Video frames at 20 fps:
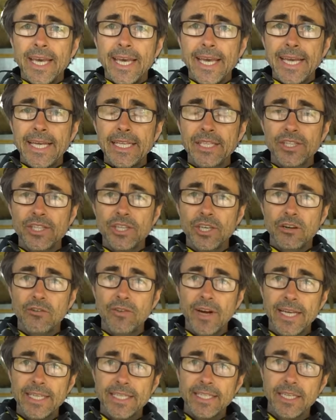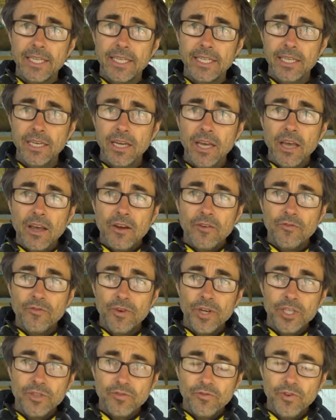integrated
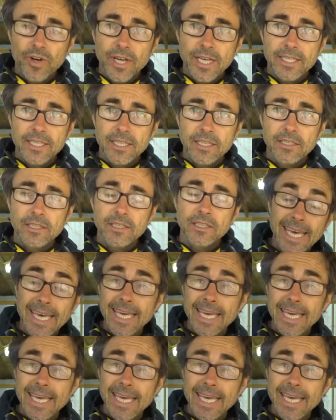fridge freezers.